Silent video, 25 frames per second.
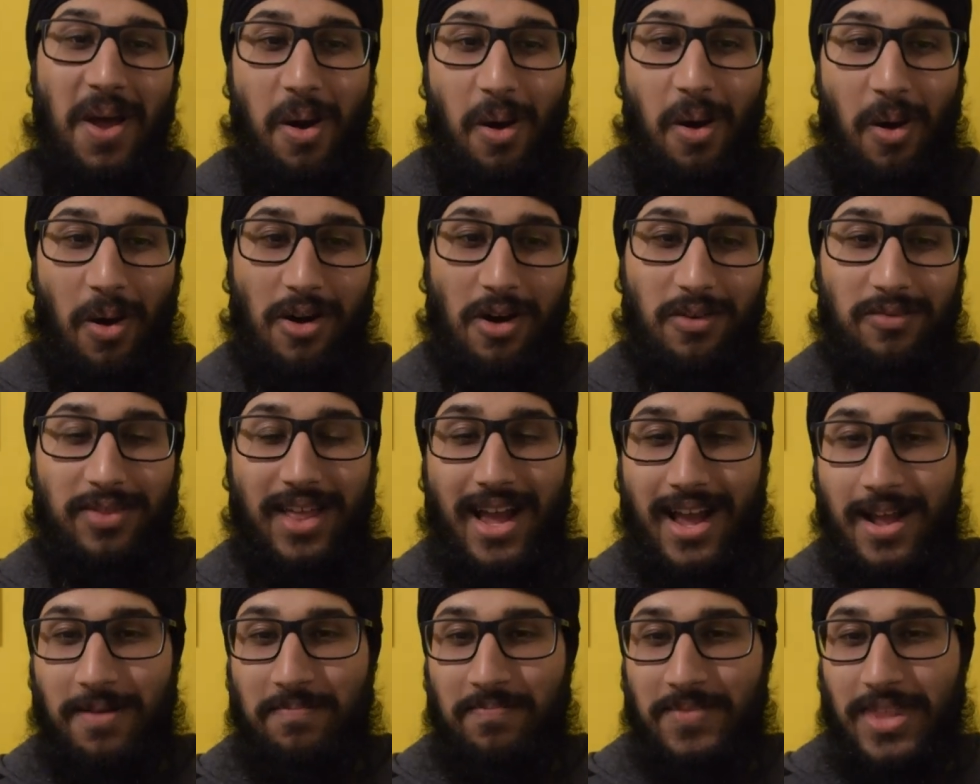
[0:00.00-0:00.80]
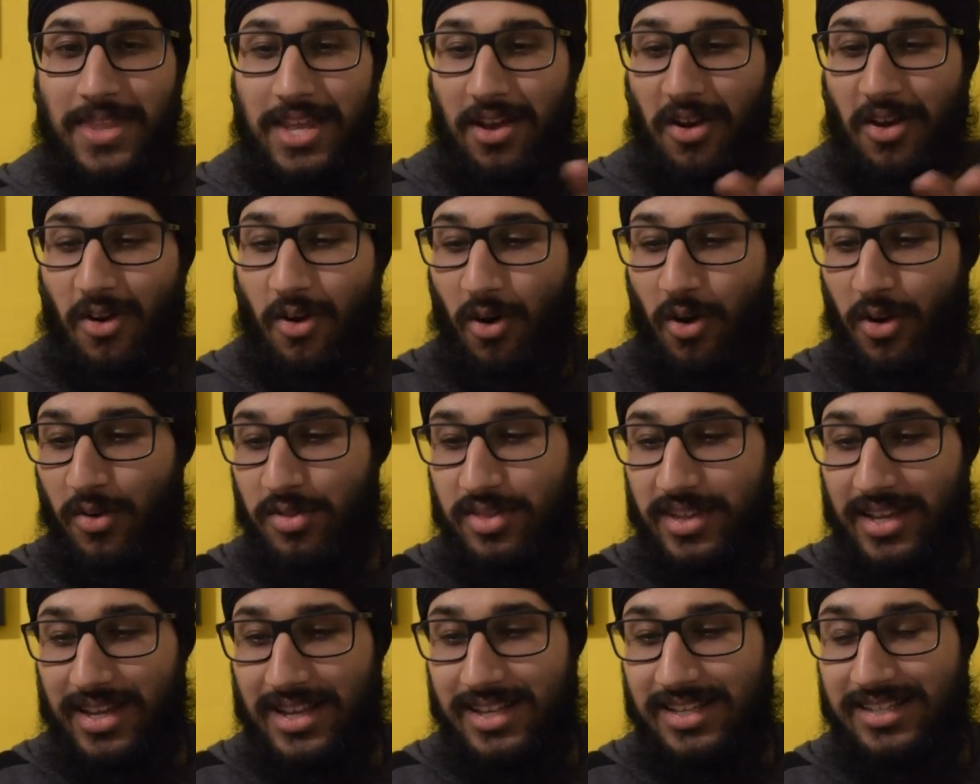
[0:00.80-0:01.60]
of that on
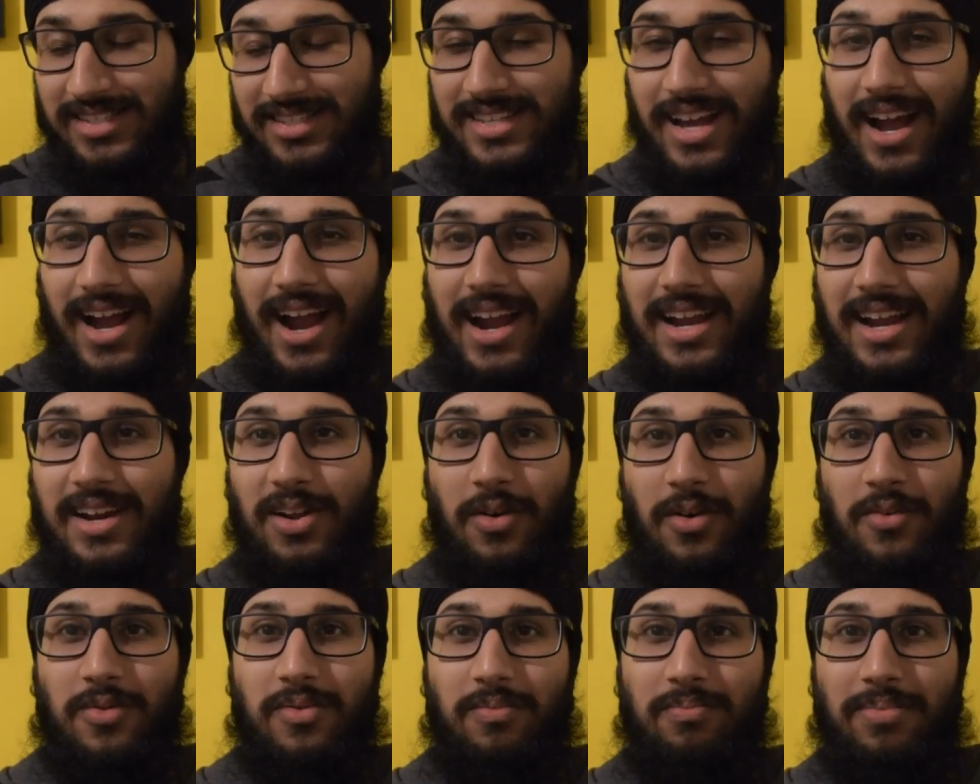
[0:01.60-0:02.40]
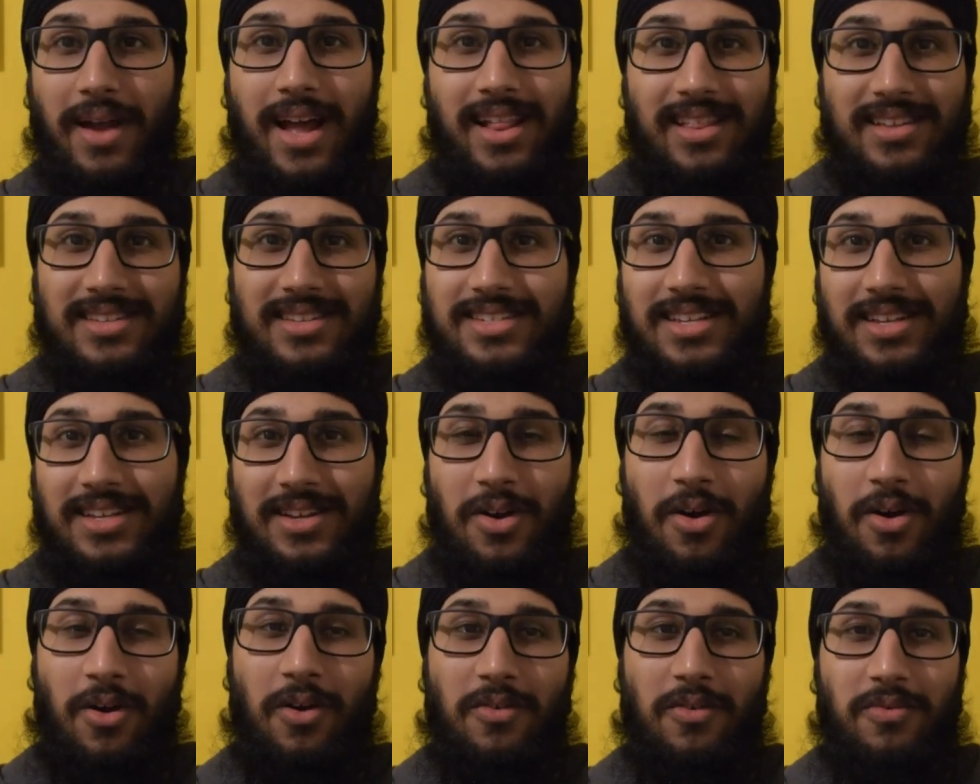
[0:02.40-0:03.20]
the side of balancing
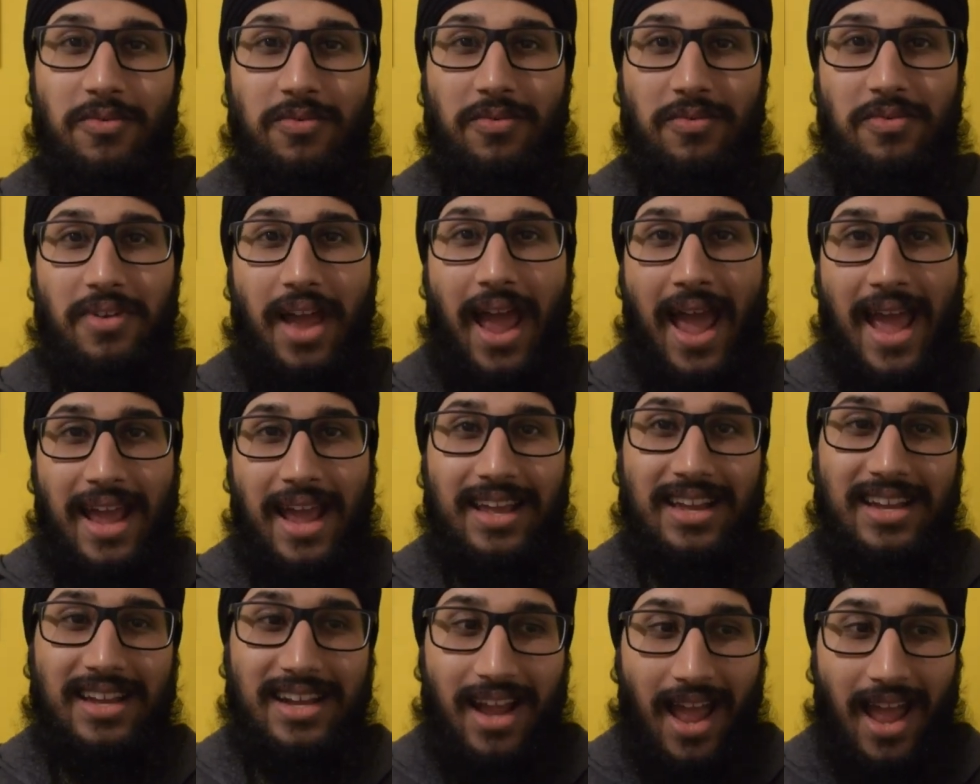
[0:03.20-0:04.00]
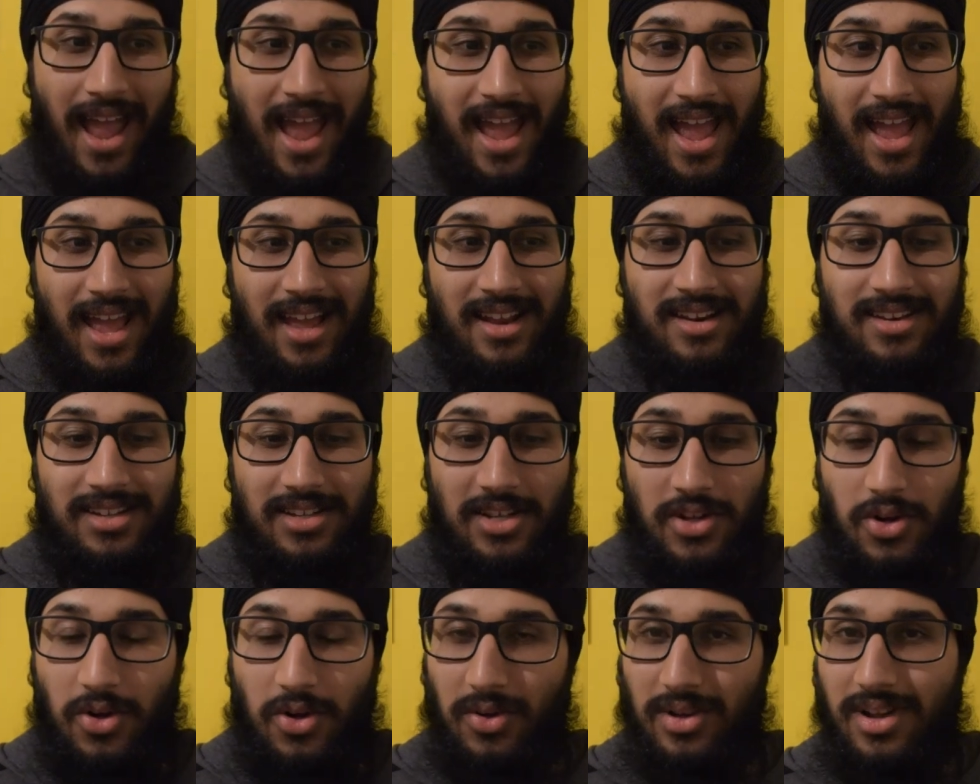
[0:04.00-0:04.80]
of anger and,
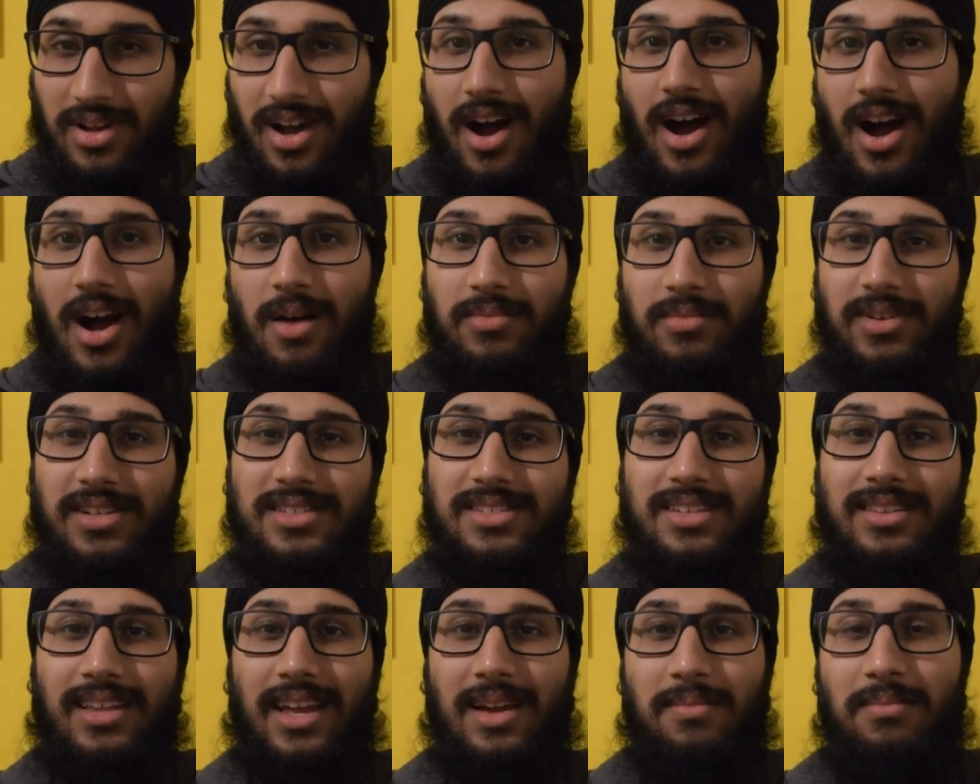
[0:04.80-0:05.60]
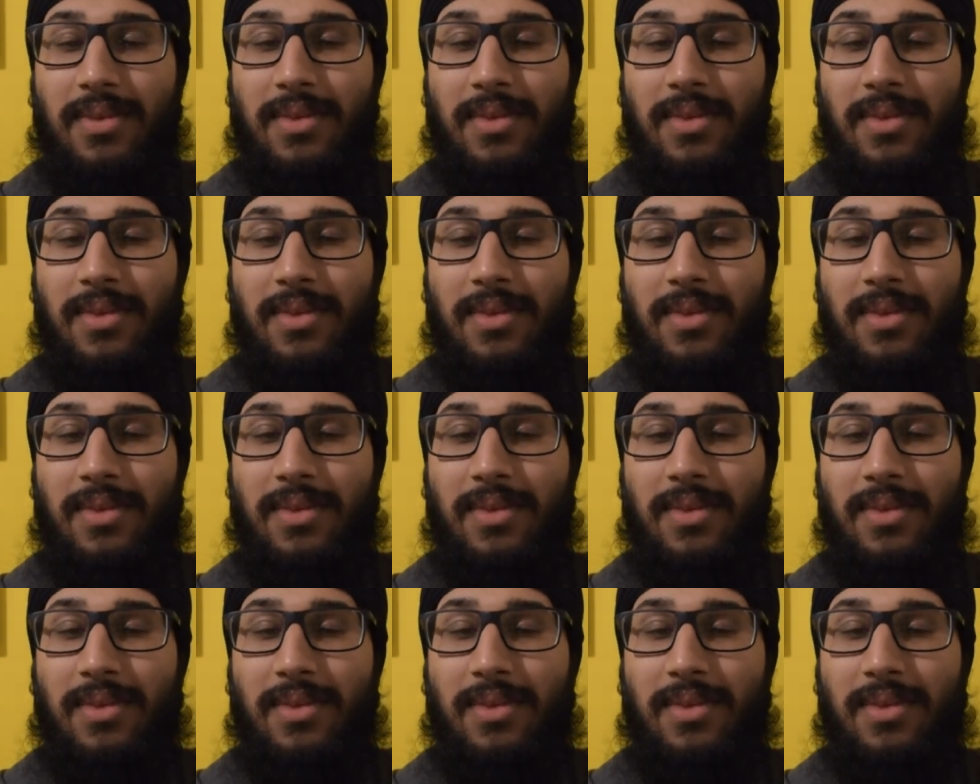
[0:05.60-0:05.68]
you know, calmness and that.